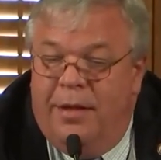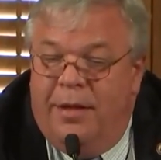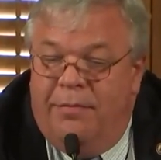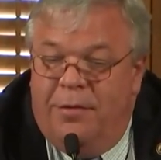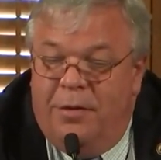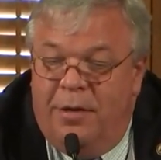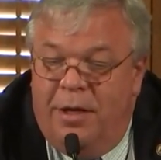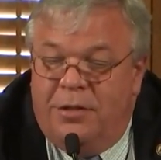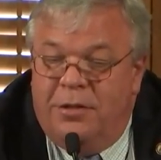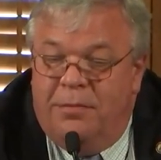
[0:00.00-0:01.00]
if you'll
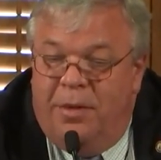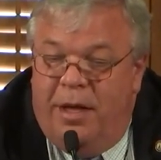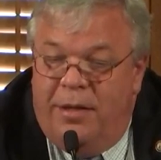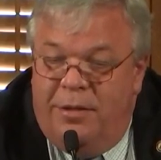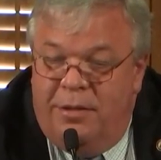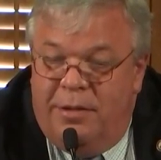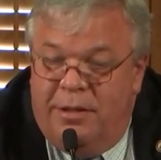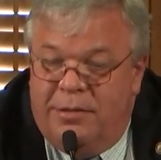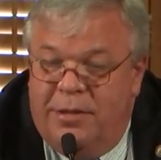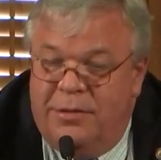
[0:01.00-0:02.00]
hit your button, you
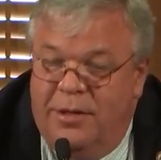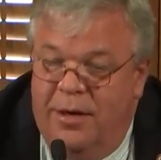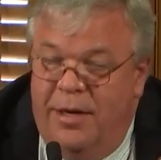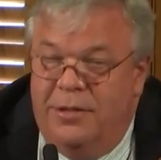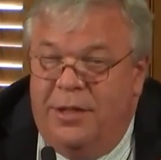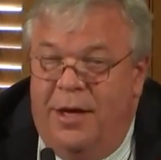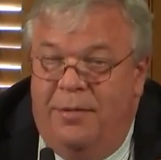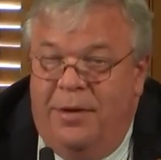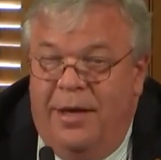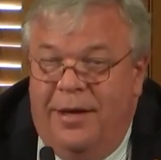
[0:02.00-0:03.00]
did such a great
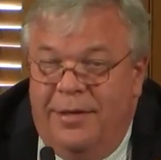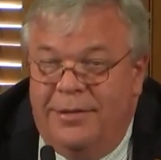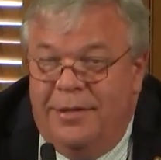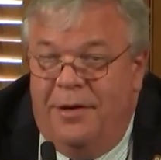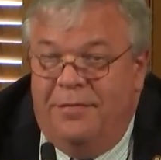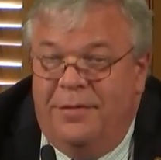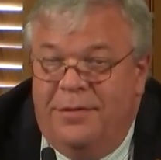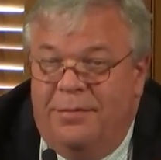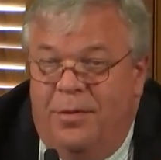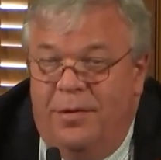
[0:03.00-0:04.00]
job kicking us off
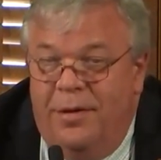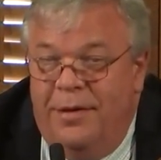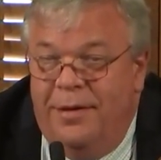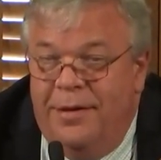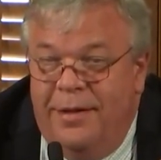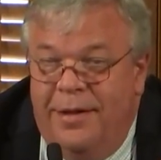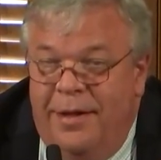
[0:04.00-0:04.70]
this morning.